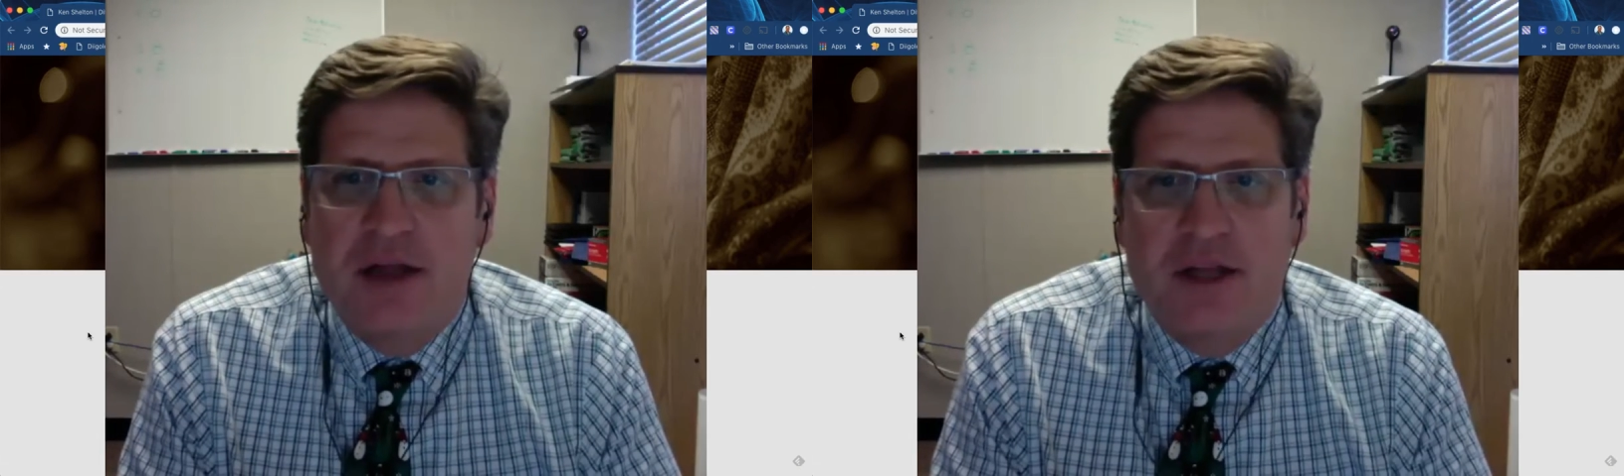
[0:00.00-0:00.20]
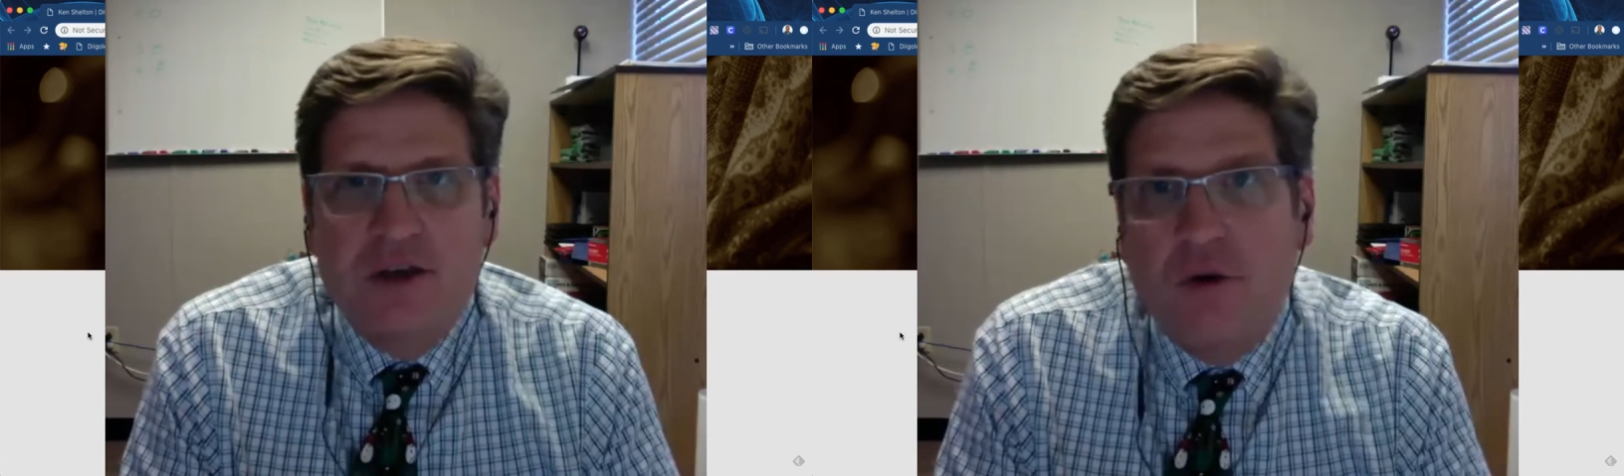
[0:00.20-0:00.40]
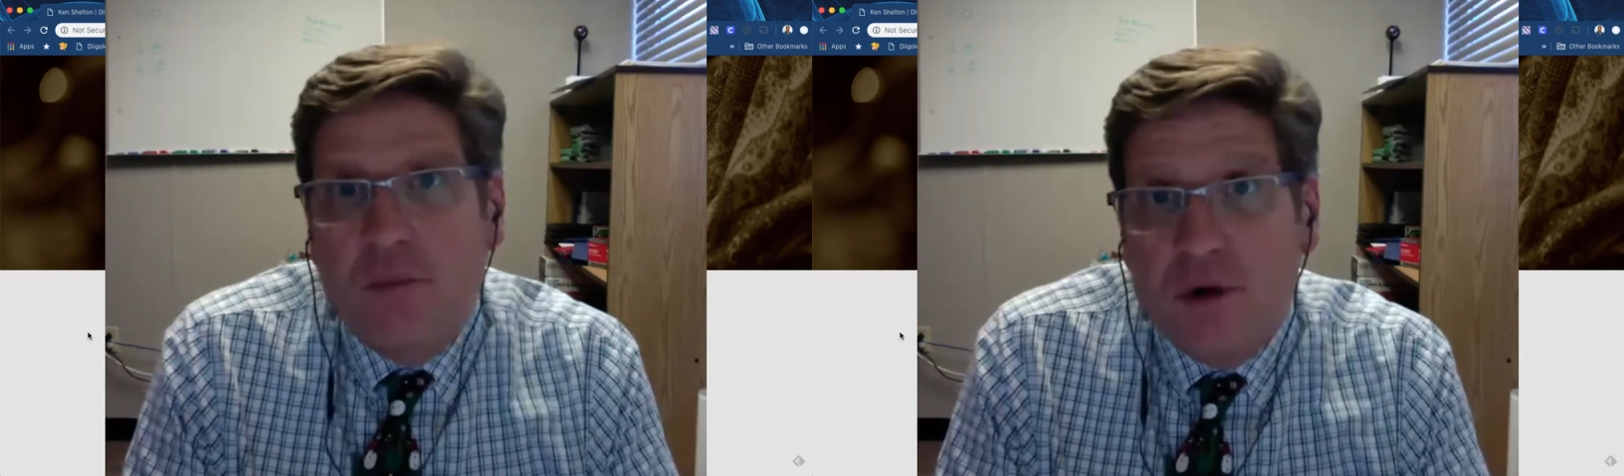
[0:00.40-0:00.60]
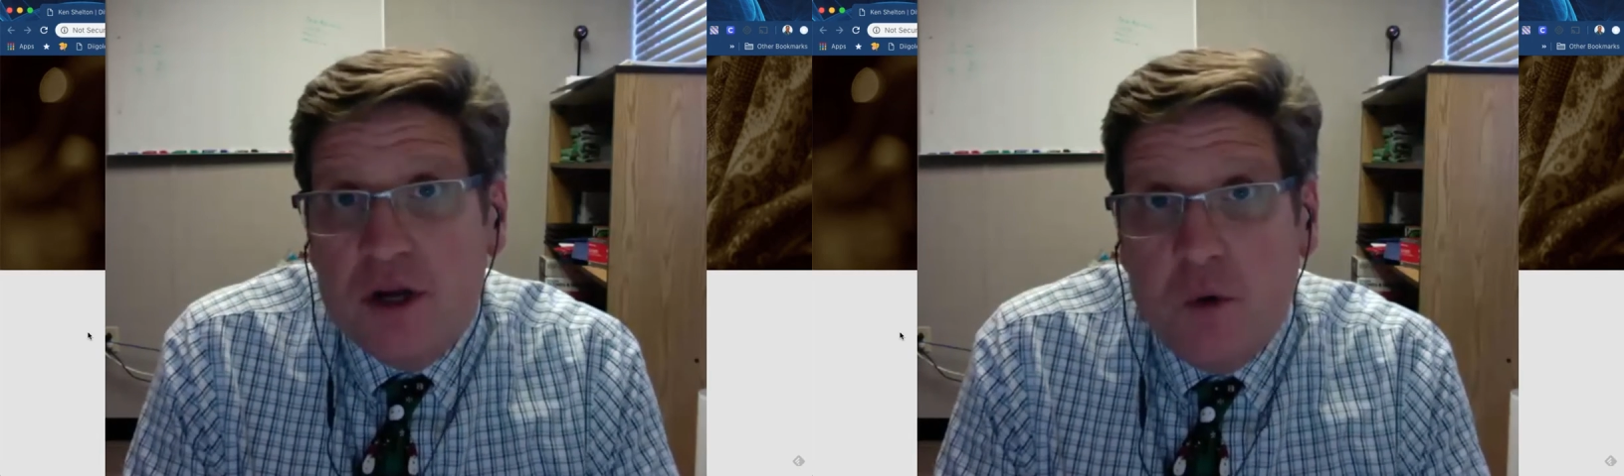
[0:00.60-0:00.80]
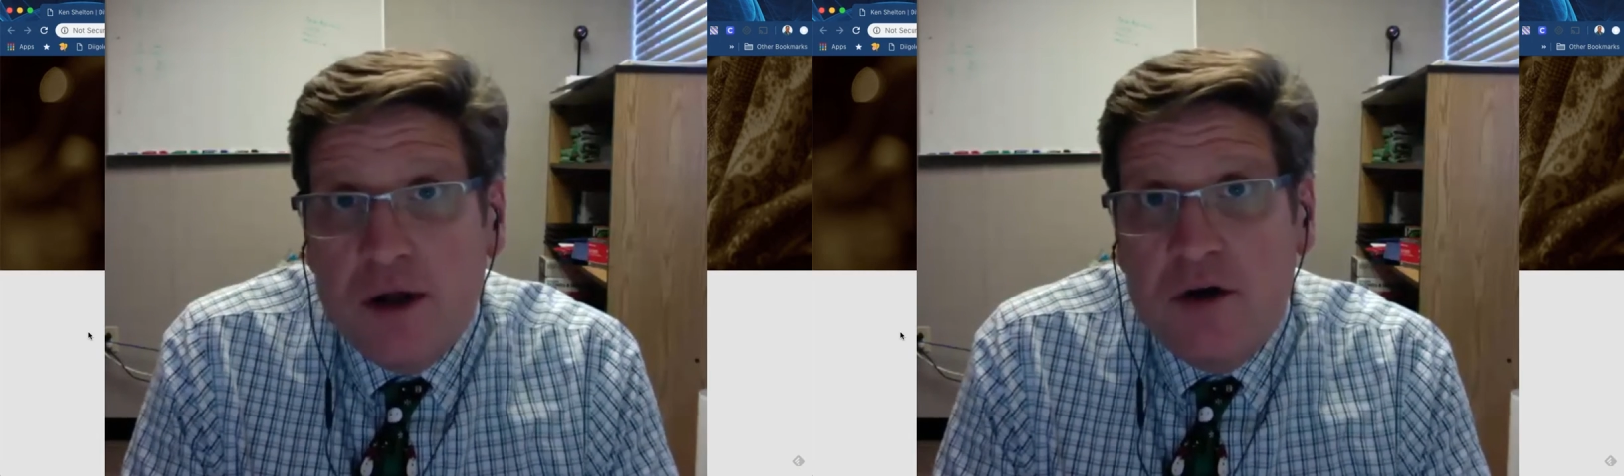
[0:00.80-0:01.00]
they do it pretty
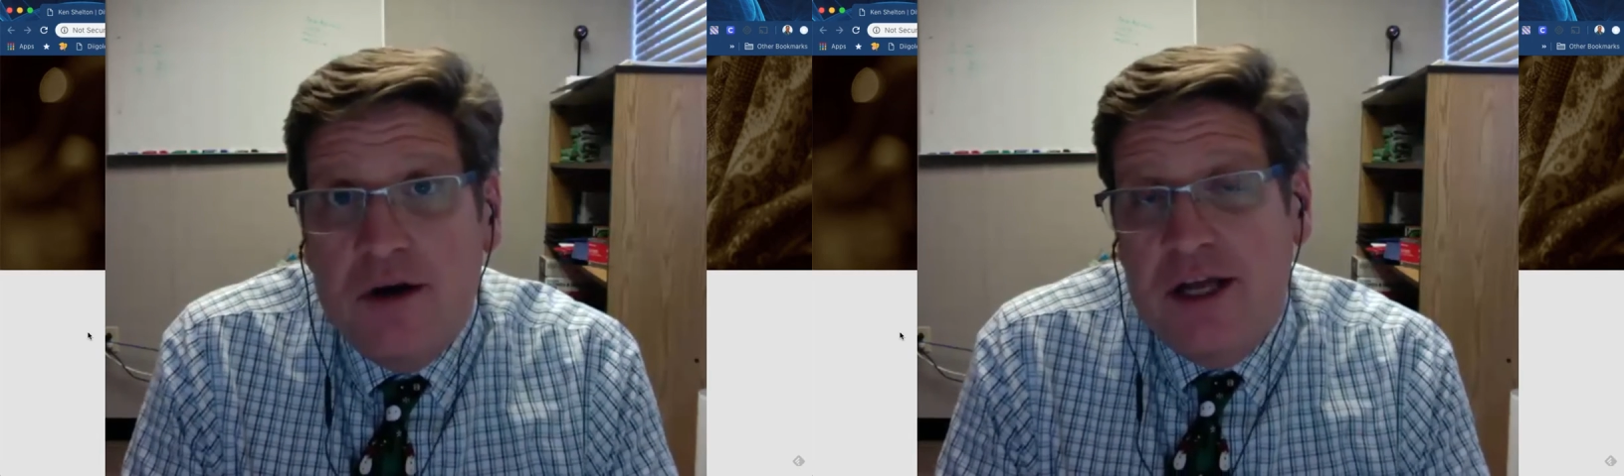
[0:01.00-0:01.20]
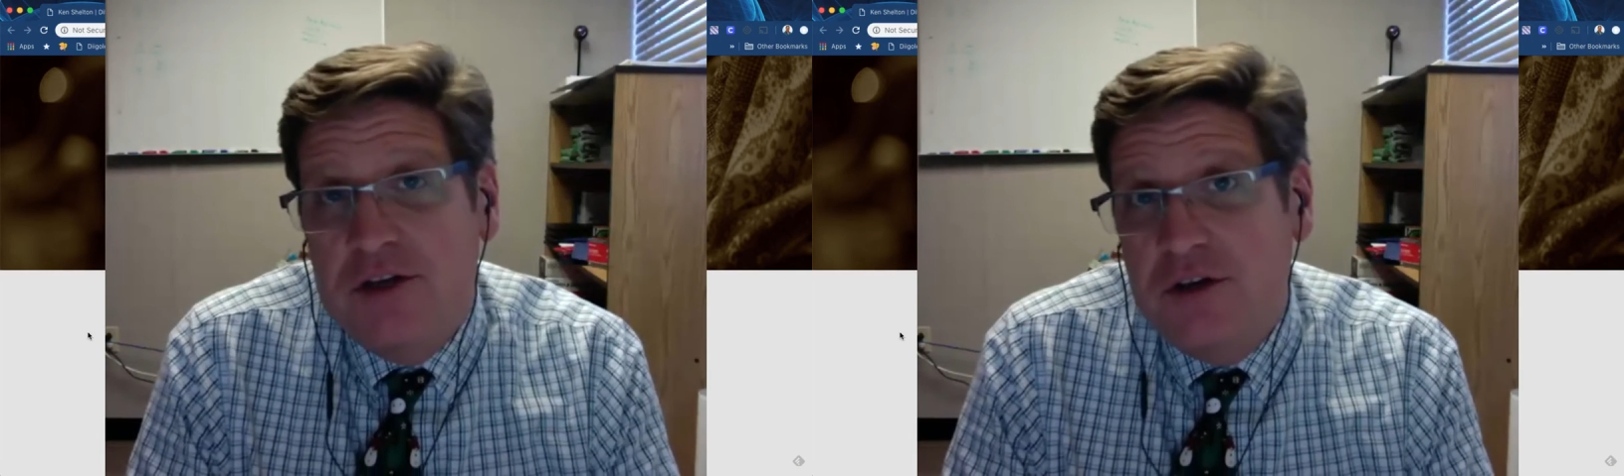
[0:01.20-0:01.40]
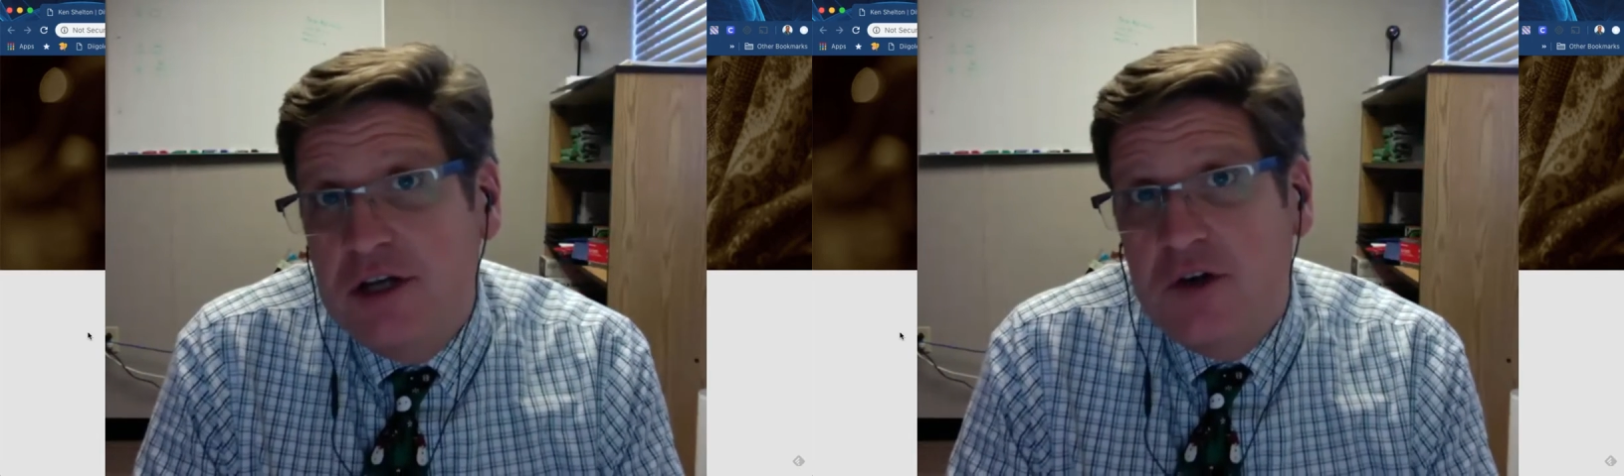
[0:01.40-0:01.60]
quickly and you didn't